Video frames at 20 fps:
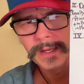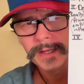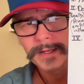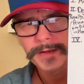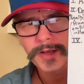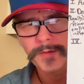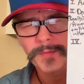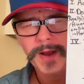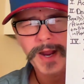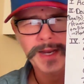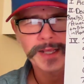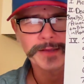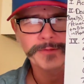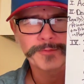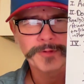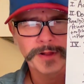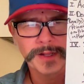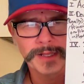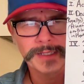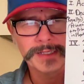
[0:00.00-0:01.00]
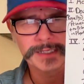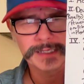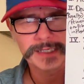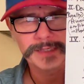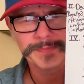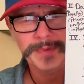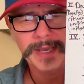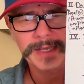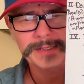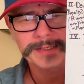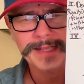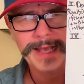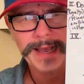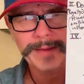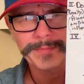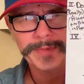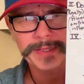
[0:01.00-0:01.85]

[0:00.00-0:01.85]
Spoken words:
Nobody really suspects that,